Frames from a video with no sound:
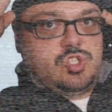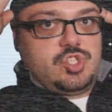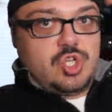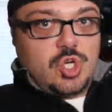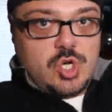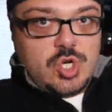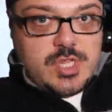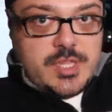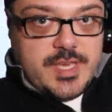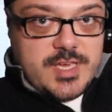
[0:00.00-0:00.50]

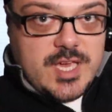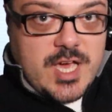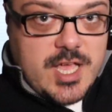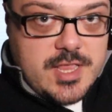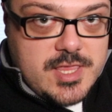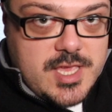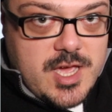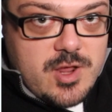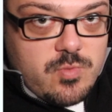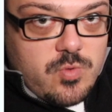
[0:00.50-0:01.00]
Totally
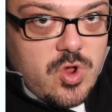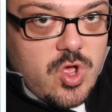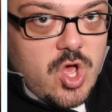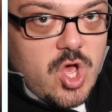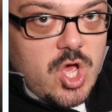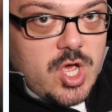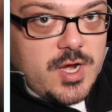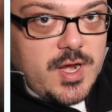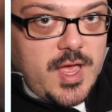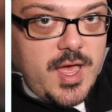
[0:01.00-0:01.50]
got that
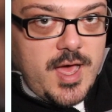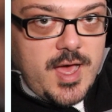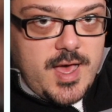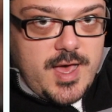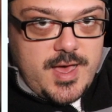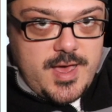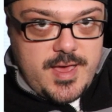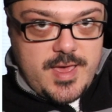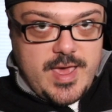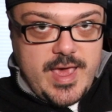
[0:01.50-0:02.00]
wrong.
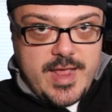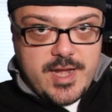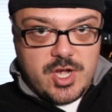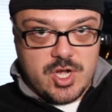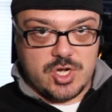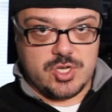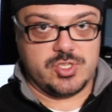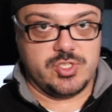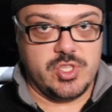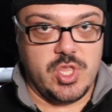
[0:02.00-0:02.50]

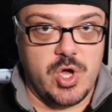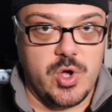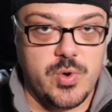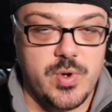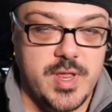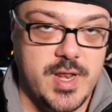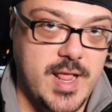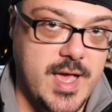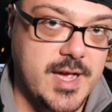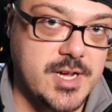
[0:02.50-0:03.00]
Editor's
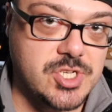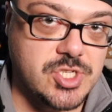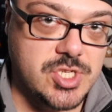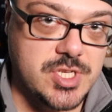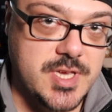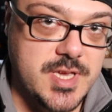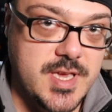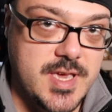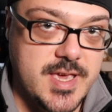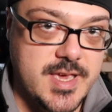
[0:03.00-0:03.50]
note, it
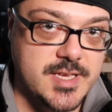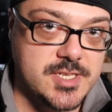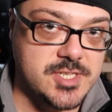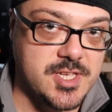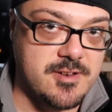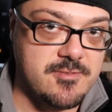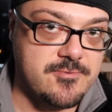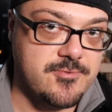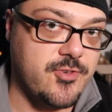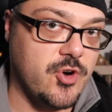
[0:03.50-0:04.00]
actually is
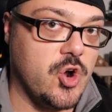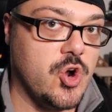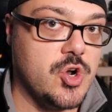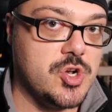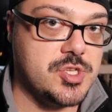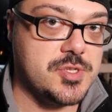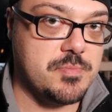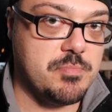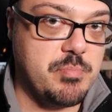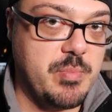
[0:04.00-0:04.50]

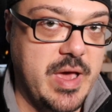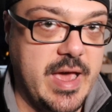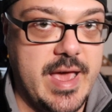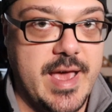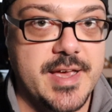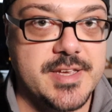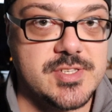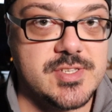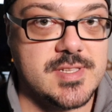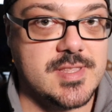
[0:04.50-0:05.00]
invert
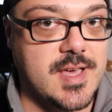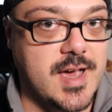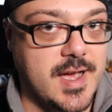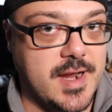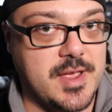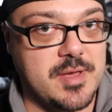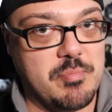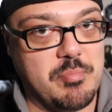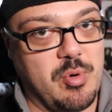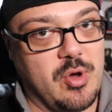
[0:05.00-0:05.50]
mask,
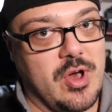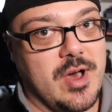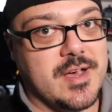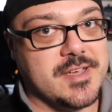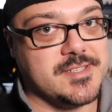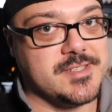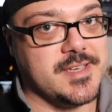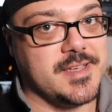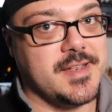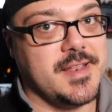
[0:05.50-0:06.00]
not
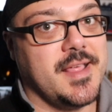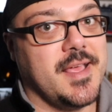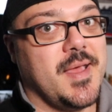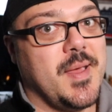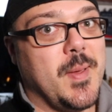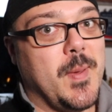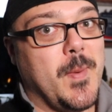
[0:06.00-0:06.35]
composite.